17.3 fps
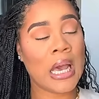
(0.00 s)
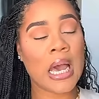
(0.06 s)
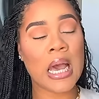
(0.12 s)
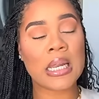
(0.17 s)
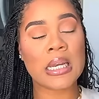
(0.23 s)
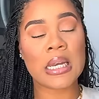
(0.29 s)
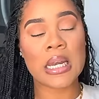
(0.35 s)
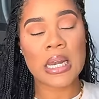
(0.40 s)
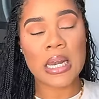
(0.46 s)

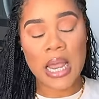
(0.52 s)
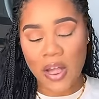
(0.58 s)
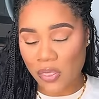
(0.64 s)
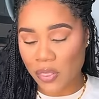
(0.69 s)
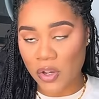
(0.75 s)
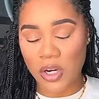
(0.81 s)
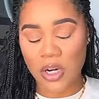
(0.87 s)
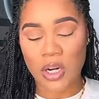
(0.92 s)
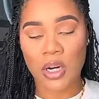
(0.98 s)

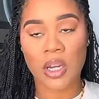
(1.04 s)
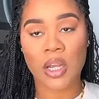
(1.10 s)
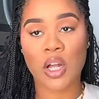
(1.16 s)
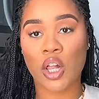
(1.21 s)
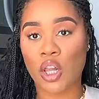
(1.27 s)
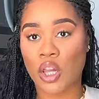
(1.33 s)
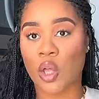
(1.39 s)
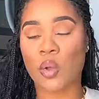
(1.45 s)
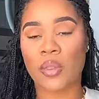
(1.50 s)
another
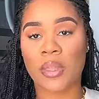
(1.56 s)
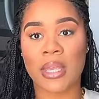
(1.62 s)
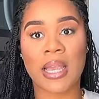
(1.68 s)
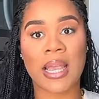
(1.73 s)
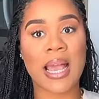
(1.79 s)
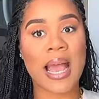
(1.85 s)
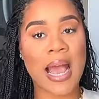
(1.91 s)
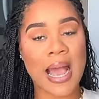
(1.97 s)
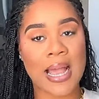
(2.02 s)

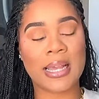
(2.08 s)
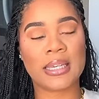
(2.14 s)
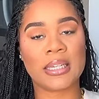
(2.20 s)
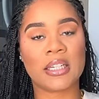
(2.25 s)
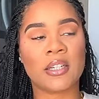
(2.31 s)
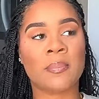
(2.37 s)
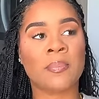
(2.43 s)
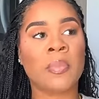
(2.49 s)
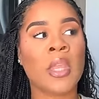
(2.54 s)
clothing
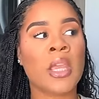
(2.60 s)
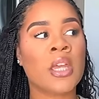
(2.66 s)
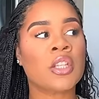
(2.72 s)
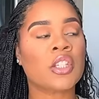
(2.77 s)
item.